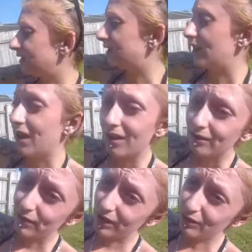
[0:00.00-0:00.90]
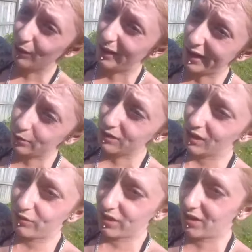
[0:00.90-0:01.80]
there, you know,
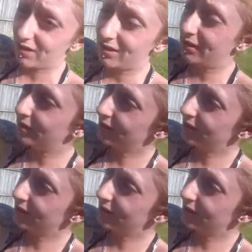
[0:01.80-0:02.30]
but I